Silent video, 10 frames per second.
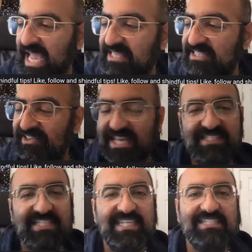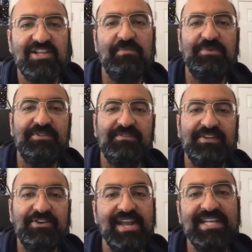And so there's an example of a
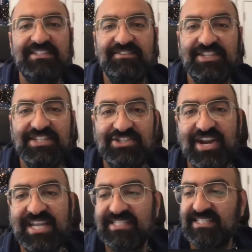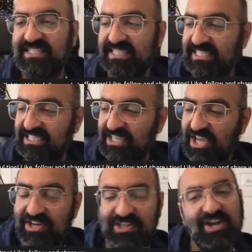creative constraint. You
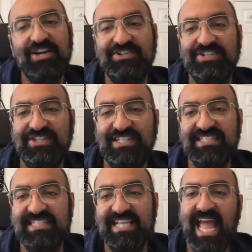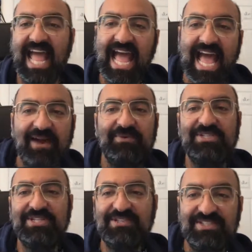only got $100. How
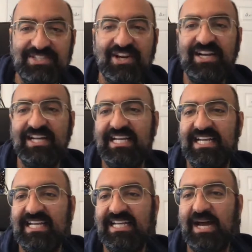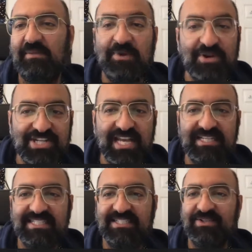would you start a
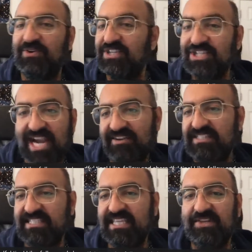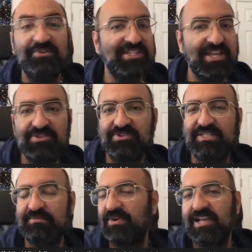project or a charity or a social
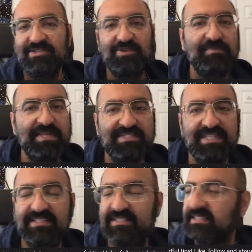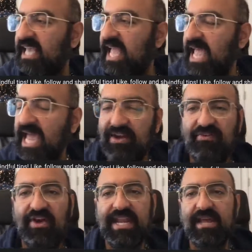enterprise or a business? And
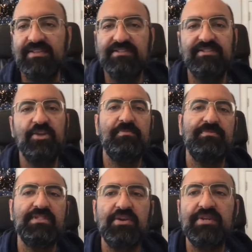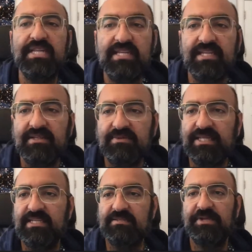right now, that's so needed. We
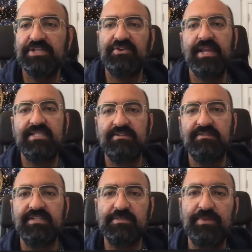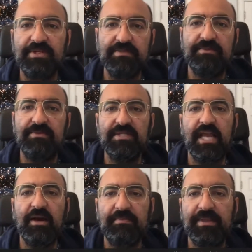need as much creativity as possible to
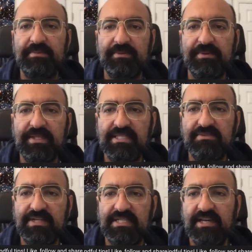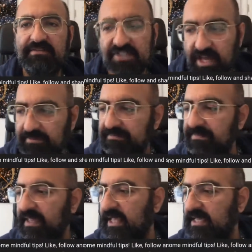help people in this really tough time
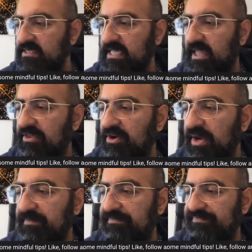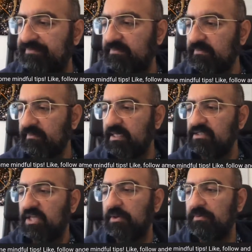to get through it.
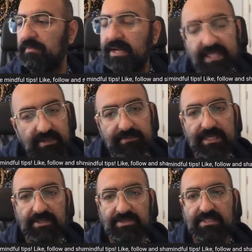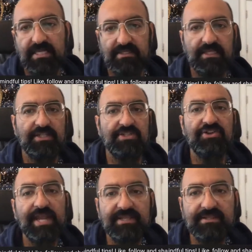So money can be used as a
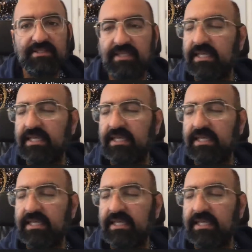constraint.